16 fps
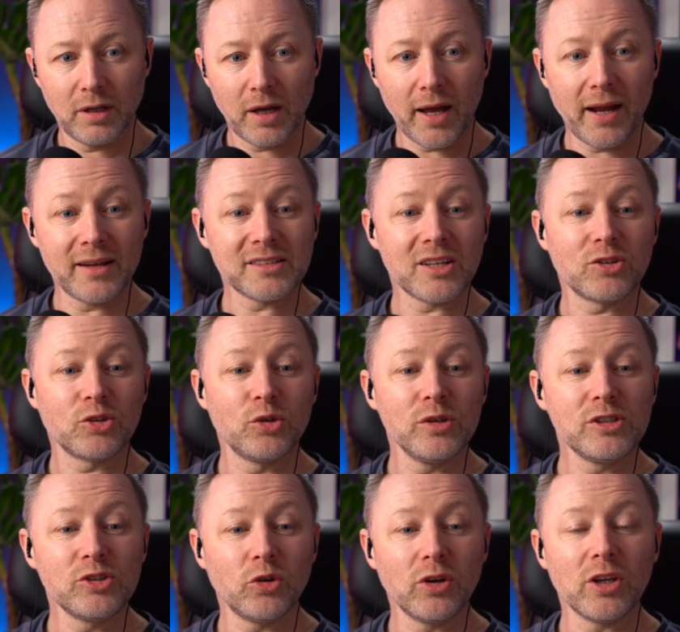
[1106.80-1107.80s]
it's a true
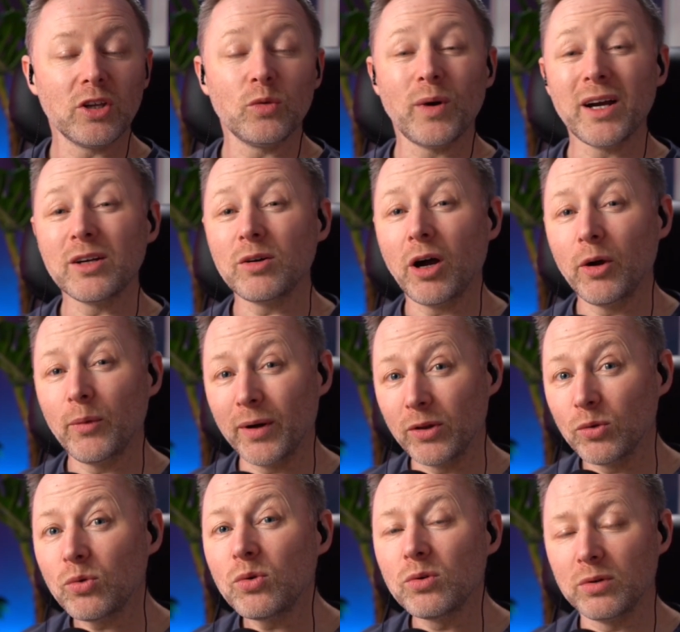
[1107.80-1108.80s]
story. You want to know how I
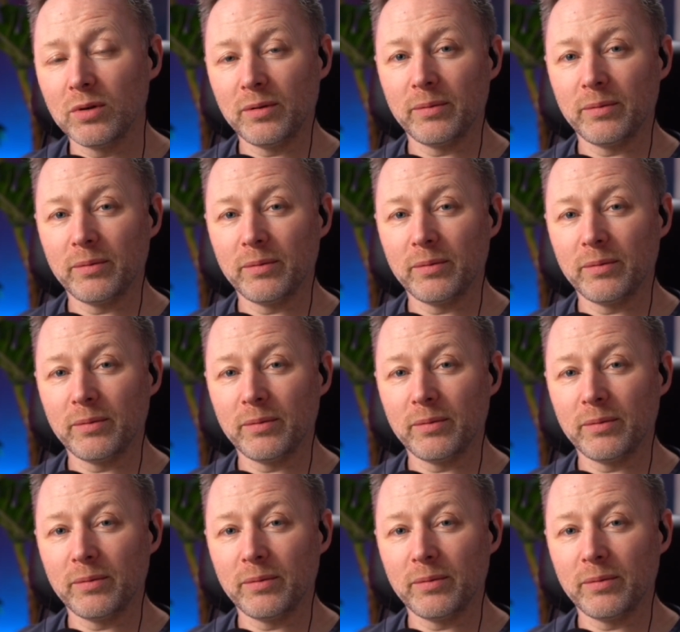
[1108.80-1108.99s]
know?